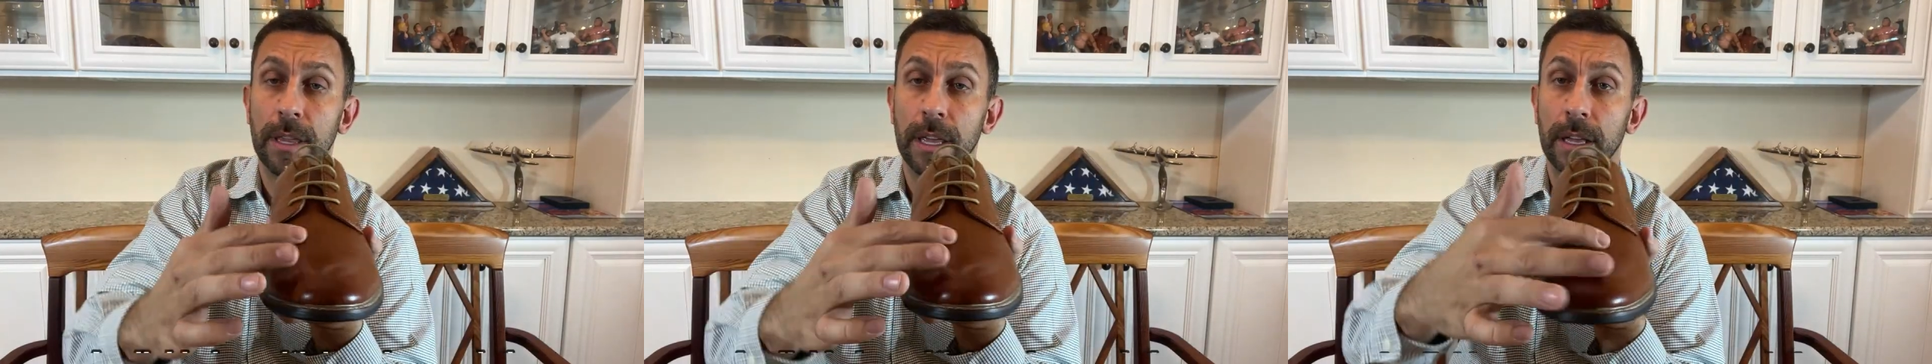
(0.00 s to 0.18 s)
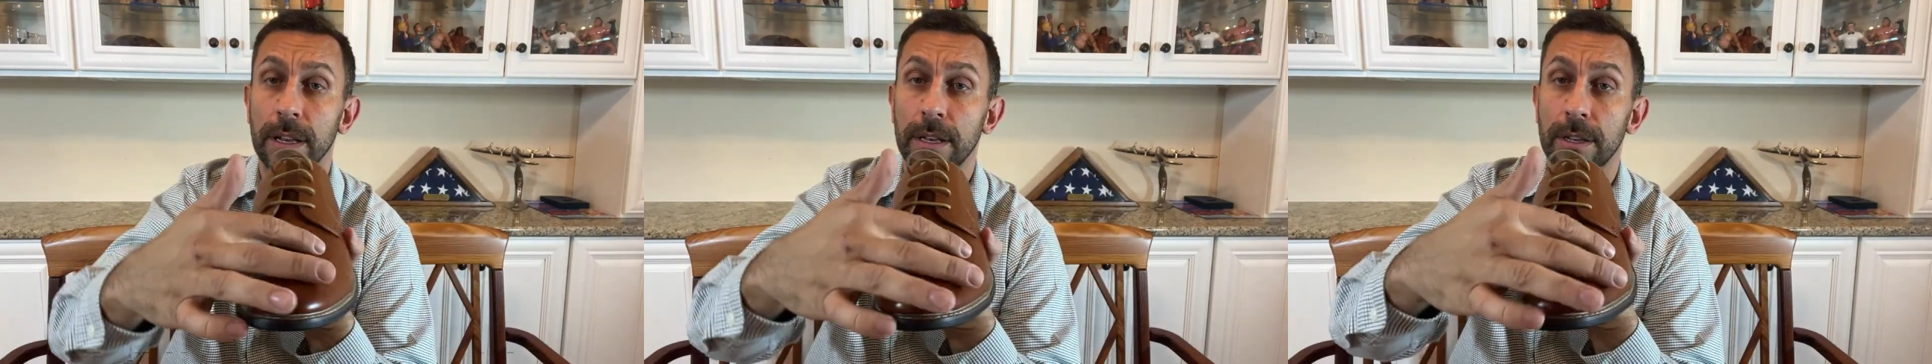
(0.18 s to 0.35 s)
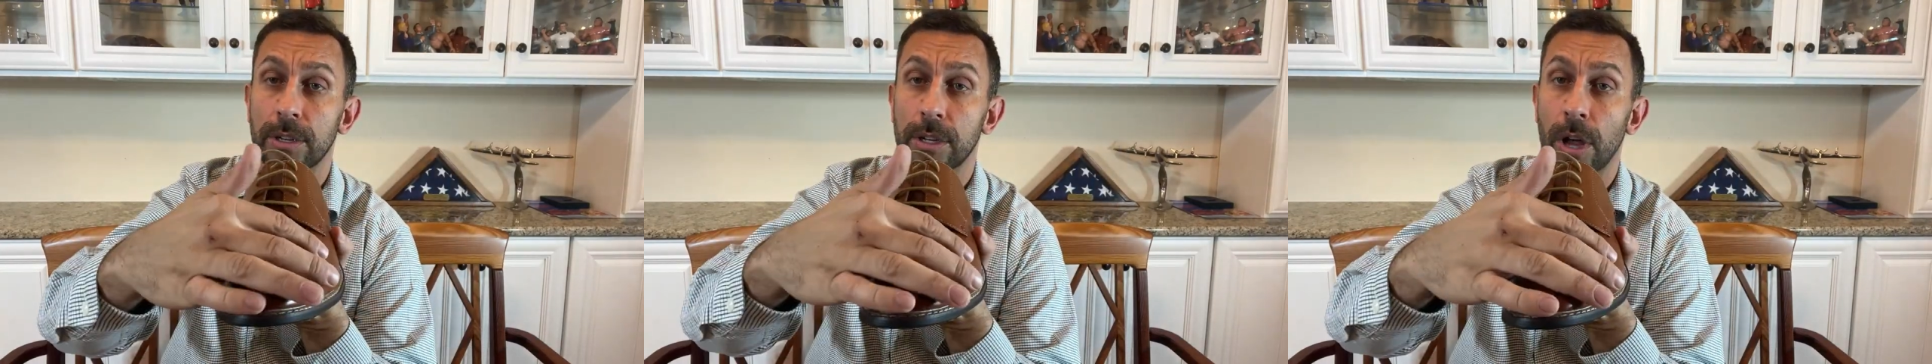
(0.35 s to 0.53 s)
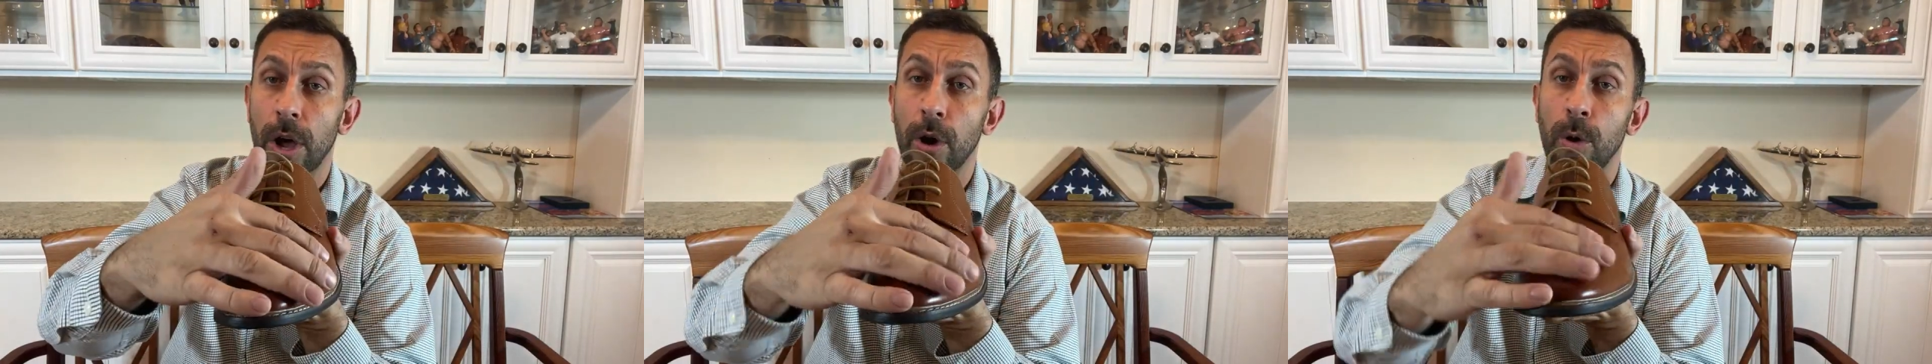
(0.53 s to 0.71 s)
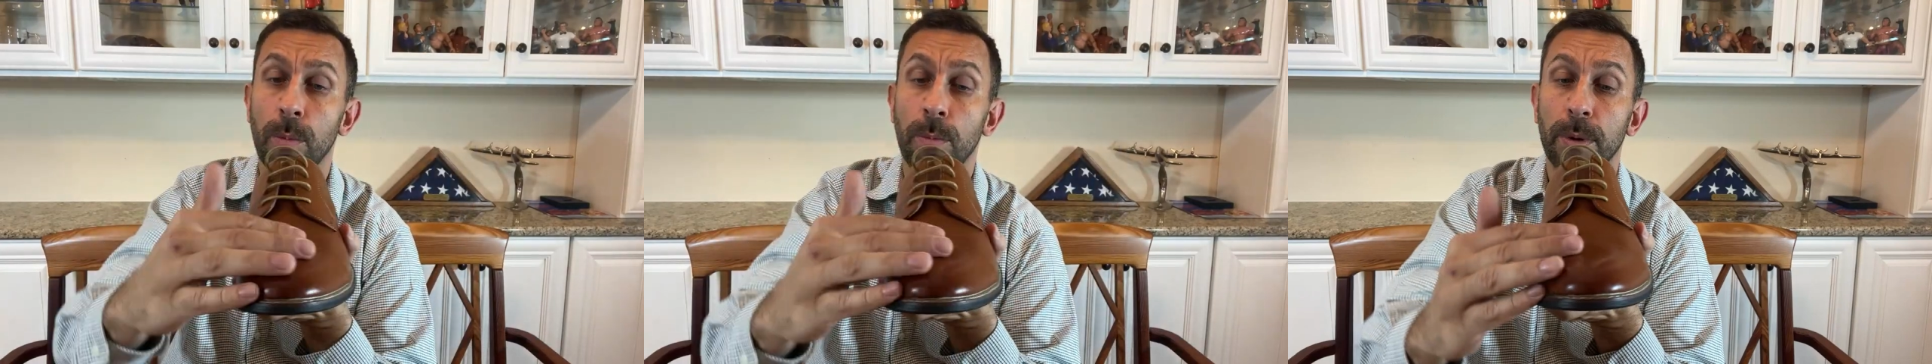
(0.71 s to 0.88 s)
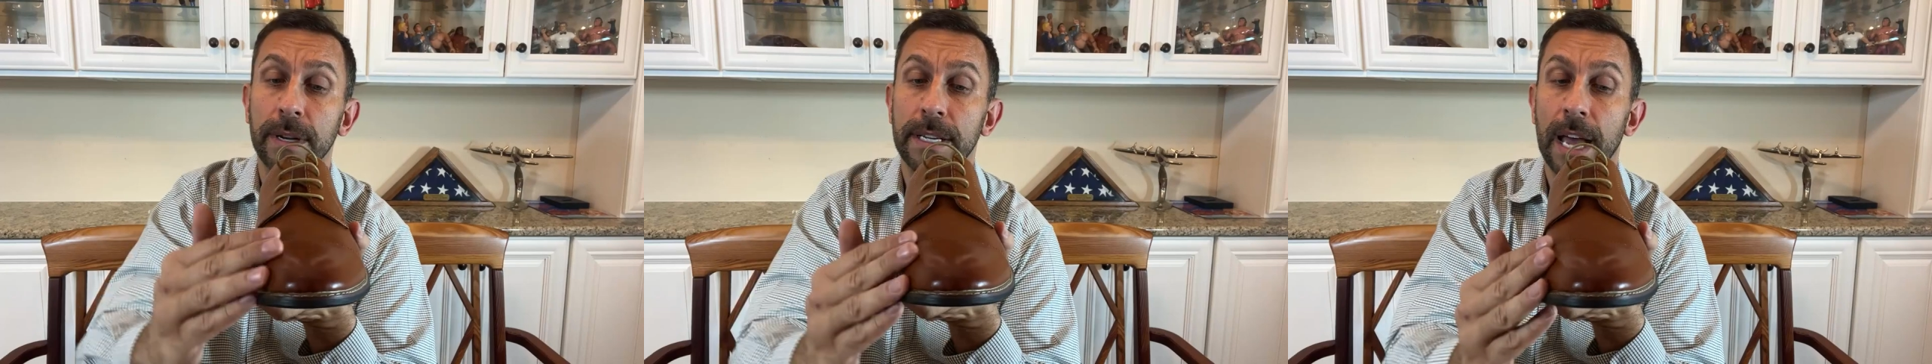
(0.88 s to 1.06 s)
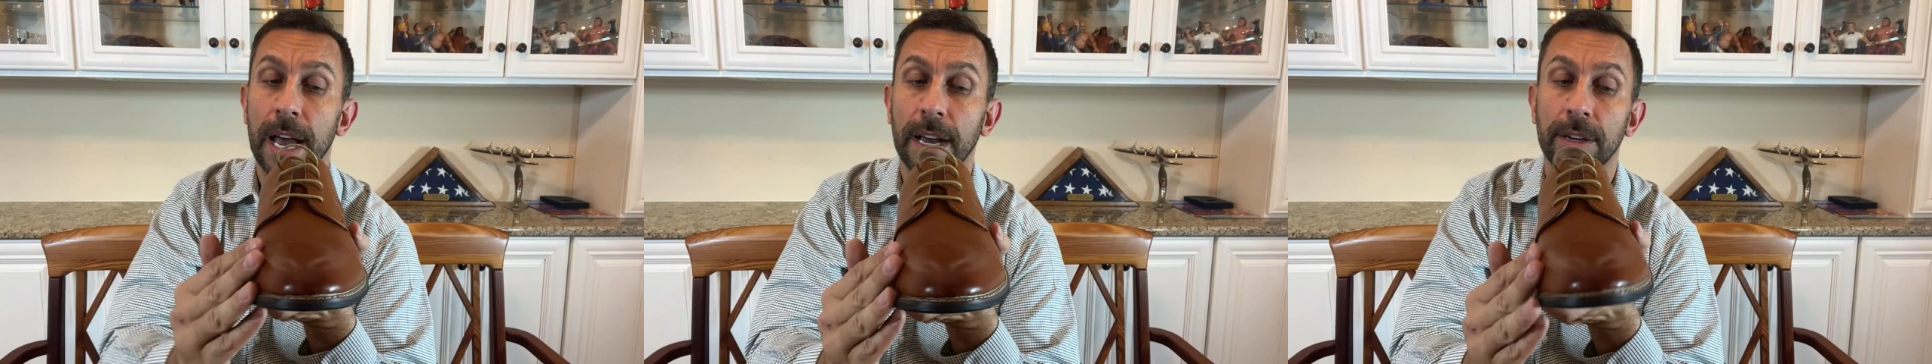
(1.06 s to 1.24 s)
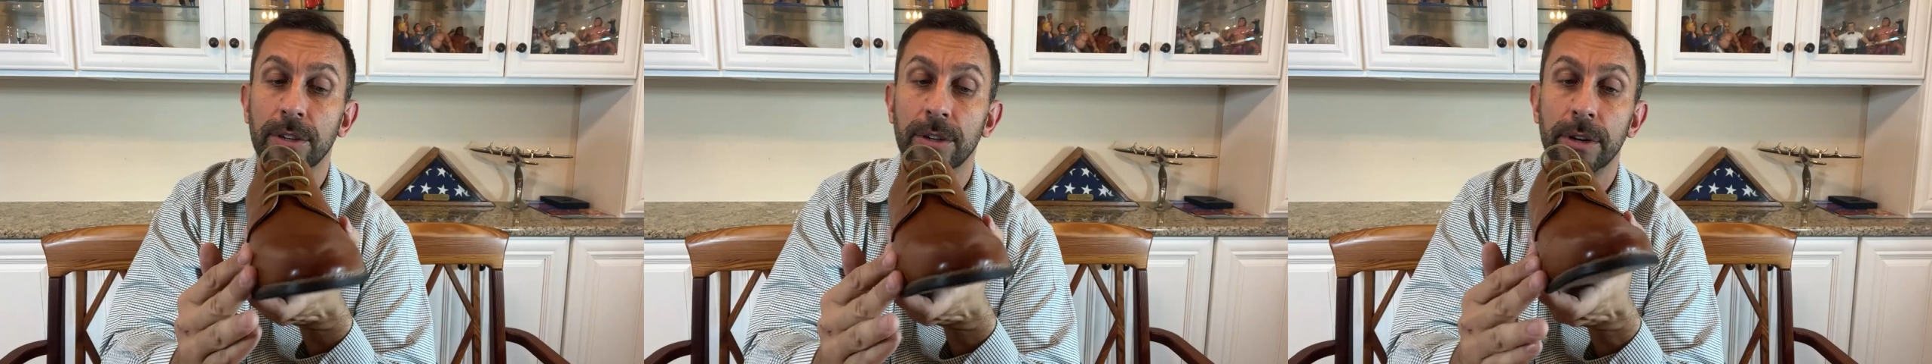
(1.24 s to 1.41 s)
the toe
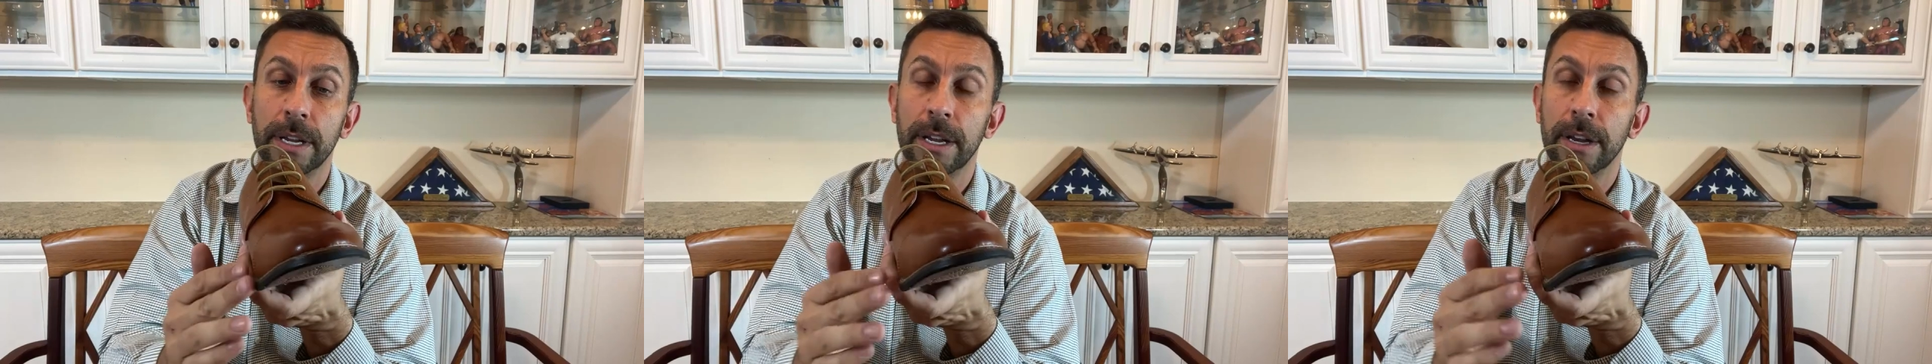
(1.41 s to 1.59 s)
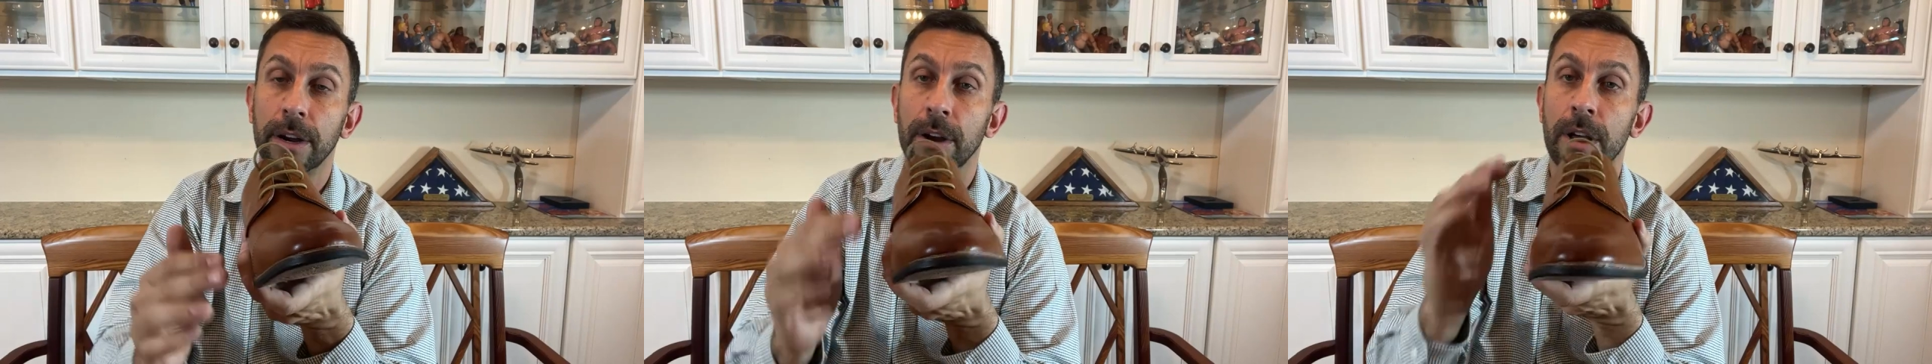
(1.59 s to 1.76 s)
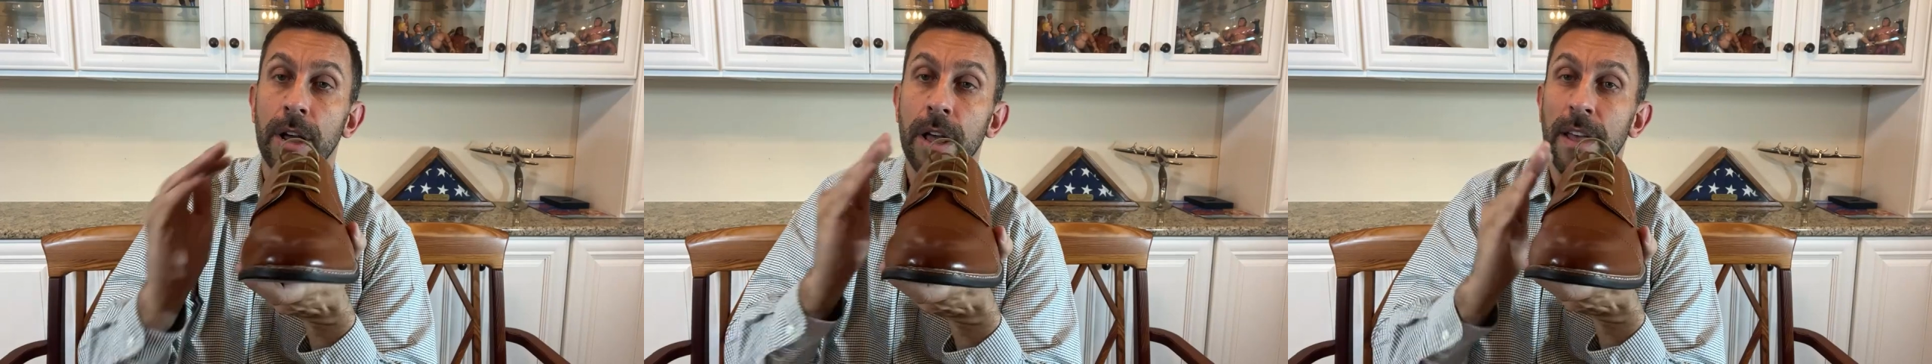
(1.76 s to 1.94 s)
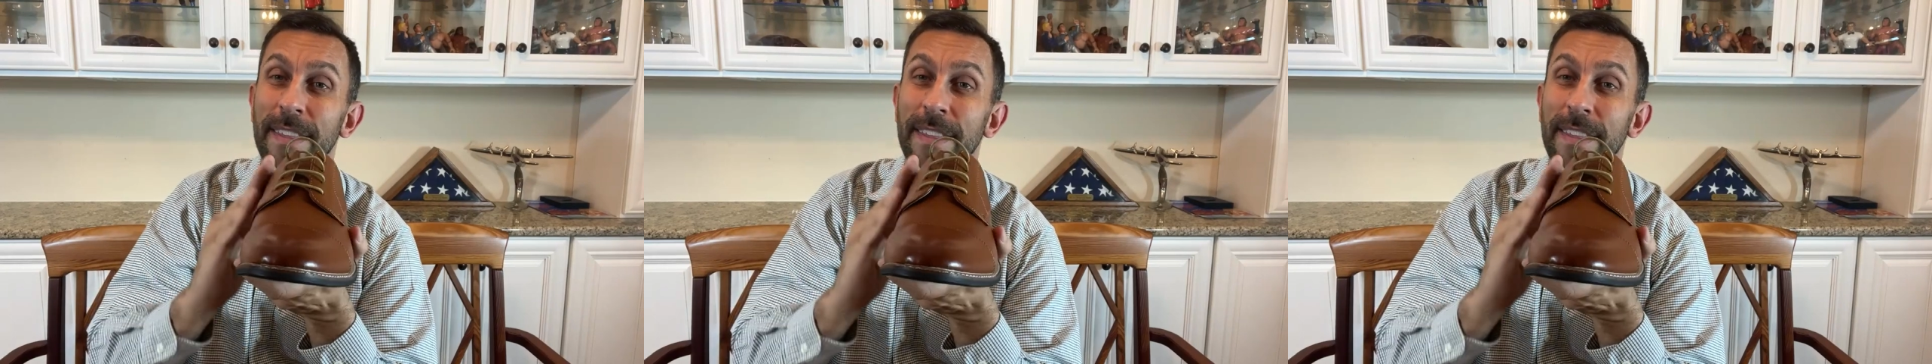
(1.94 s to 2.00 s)
protector here,